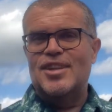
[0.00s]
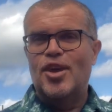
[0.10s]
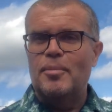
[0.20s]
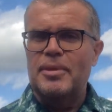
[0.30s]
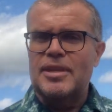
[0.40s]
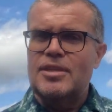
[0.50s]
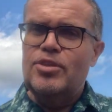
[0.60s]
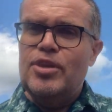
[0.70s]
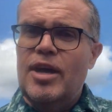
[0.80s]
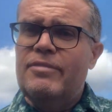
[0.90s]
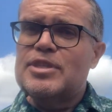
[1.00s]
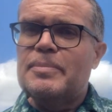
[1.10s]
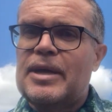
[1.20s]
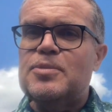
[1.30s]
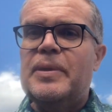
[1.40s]
long, but because you're nervous
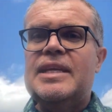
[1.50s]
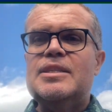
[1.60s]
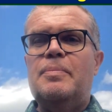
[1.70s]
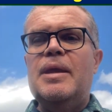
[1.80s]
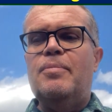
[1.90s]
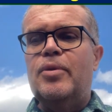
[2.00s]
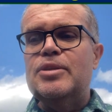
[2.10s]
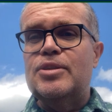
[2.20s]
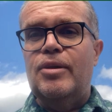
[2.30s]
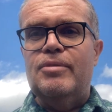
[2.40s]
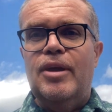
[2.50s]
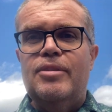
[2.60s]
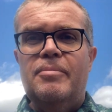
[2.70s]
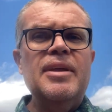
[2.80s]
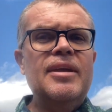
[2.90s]
about speaking to people when you don't know
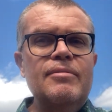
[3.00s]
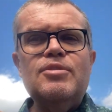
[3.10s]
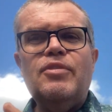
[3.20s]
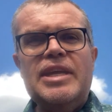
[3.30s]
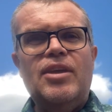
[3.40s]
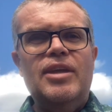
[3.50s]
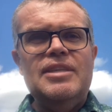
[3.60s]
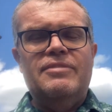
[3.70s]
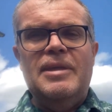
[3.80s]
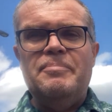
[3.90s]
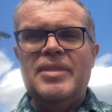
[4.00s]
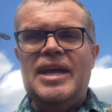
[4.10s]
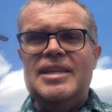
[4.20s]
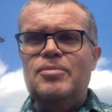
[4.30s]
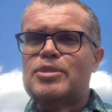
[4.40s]
them. It was very kind of him
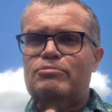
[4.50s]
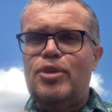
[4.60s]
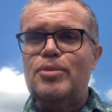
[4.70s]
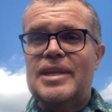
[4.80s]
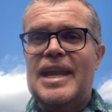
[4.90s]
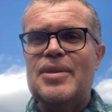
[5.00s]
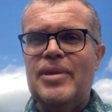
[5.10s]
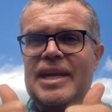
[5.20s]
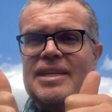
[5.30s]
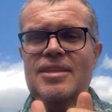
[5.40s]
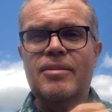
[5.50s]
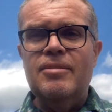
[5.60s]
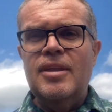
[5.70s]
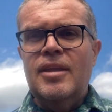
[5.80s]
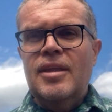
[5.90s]
and he wasn't rude in any way. So
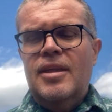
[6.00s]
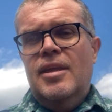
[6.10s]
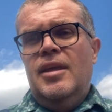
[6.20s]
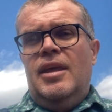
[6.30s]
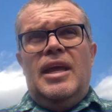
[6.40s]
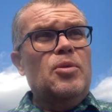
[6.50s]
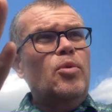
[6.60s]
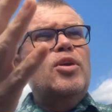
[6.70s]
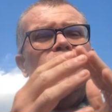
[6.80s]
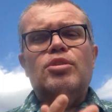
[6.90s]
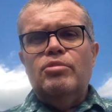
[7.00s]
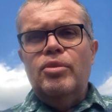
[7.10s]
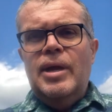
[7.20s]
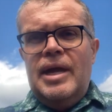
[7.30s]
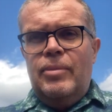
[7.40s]
he walks
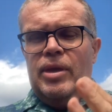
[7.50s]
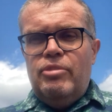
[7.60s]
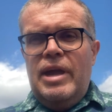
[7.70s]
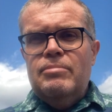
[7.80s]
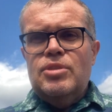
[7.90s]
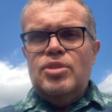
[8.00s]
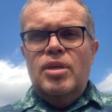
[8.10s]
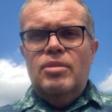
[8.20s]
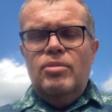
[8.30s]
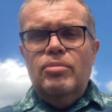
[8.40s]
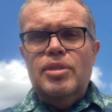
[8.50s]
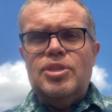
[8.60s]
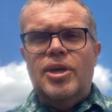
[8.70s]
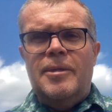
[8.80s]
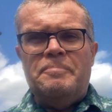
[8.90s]
through our grounds all the
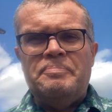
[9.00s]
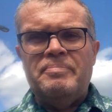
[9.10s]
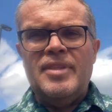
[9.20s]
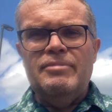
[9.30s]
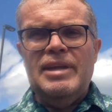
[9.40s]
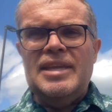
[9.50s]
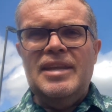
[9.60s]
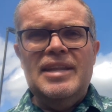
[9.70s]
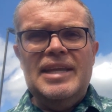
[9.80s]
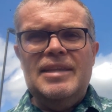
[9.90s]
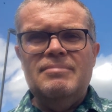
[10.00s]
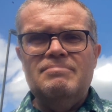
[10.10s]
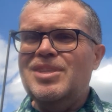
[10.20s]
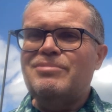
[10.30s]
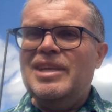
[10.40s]
time, regularly,
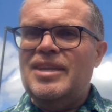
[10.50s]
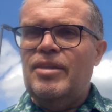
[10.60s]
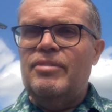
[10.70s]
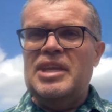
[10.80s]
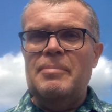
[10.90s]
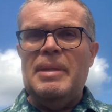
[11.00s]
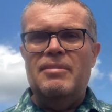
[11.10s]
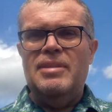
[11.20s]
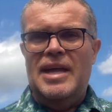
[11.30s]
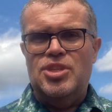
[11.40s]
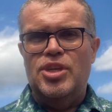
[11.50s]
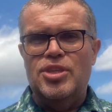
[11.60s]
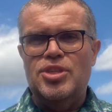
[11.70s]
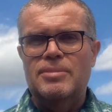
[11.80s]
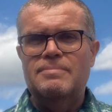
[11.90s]
doesn't really know anything about our
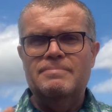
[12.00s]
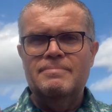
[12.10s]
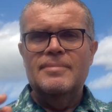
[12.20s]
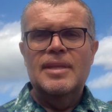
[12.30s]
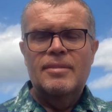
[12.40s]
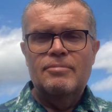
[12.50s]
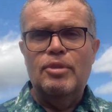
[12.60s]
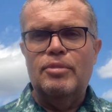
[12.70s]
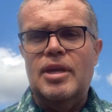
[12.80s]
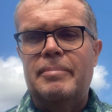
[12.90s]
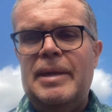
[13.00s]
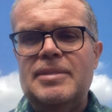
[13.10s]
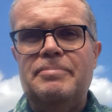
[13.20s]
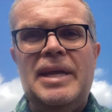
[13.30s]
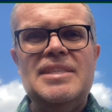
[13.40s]
church. We'll come back,
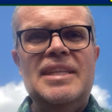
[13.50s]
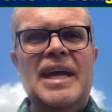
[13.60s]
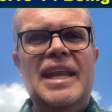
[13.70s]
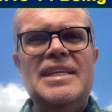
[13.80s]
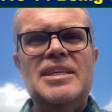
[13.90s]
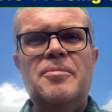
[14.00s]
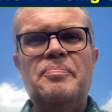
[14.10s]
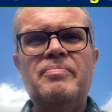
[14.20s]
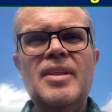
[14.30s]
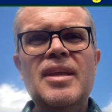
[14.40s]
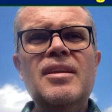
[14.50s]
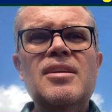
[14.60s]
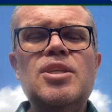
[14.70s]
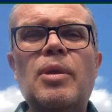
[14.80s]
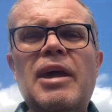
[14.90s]
back to that later.
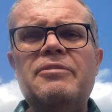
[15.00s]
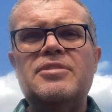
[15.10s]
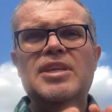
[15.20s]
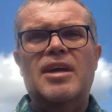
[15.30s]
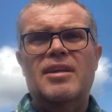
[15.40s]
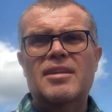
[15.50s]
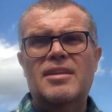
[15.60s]
So after,